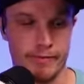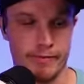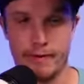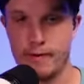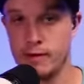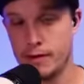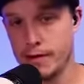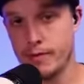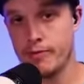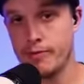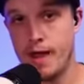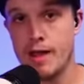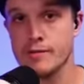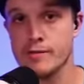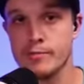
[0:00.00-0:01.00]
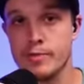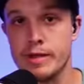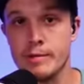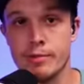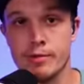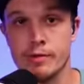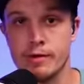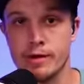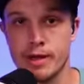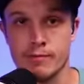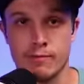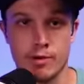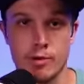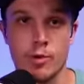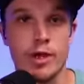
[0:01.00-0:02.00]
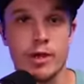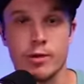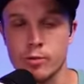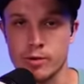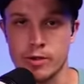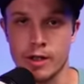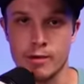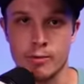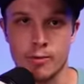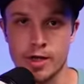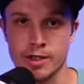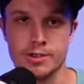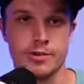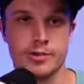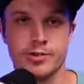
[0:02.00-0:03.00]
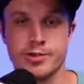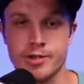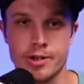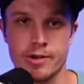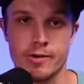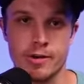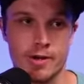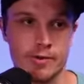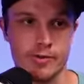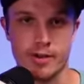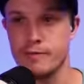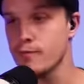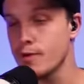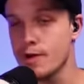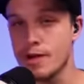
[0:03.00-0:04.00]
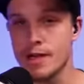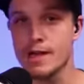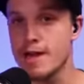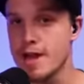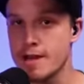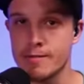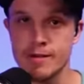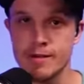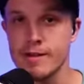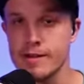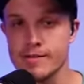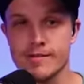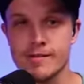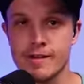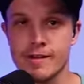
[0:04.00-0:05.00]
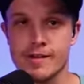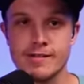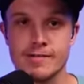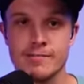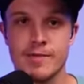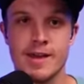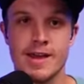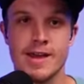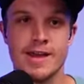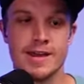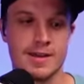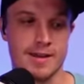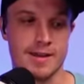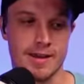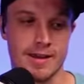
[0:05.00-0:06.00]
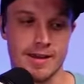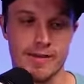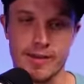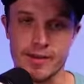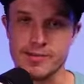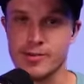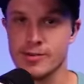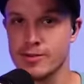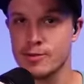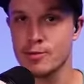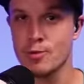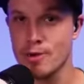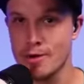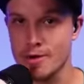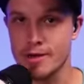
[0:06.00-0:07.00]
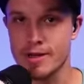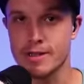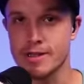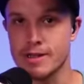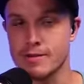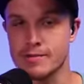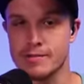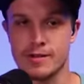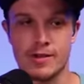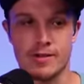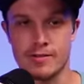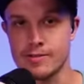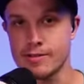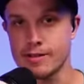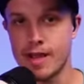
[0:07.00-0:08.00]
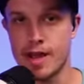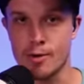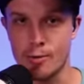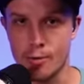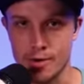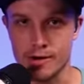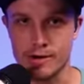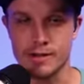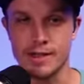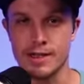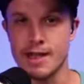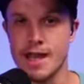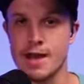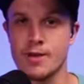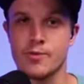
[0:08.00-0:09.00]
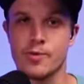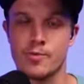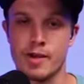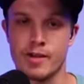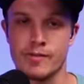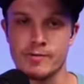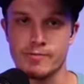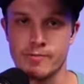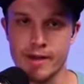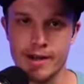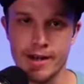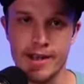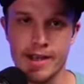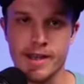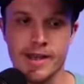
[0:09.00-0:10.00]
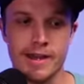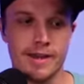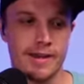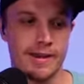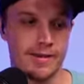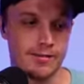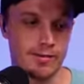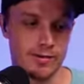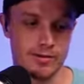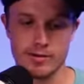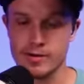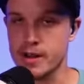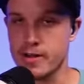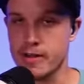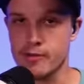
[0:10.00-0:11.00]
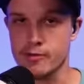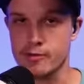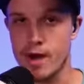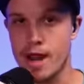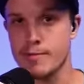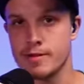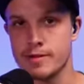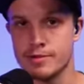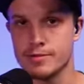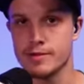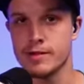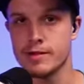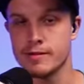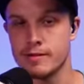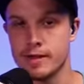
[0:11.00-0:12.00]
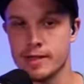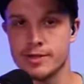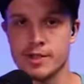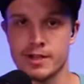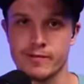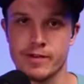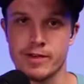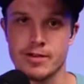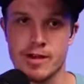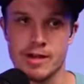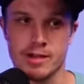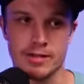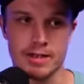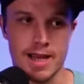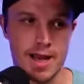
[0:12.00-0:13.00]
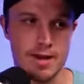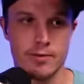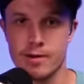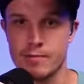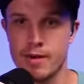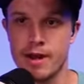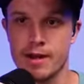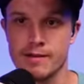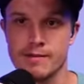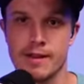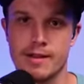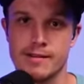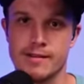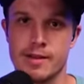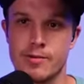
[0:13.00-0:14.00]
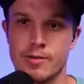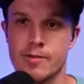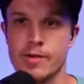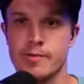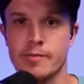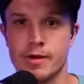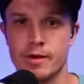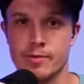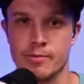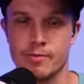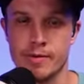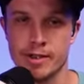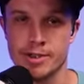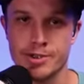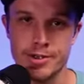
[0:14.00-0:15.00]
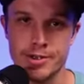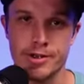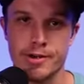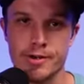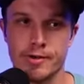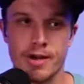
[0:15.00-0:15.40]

like a thousand people every week would like watch our show and i was like freaking out i'm like oh this is awesome uh, and then it turned into work and then i was like oh there's a lot of work like how do we make some money and so i started down this rabbit trail of like trying to figure out like how do i monetize how do i make money with my show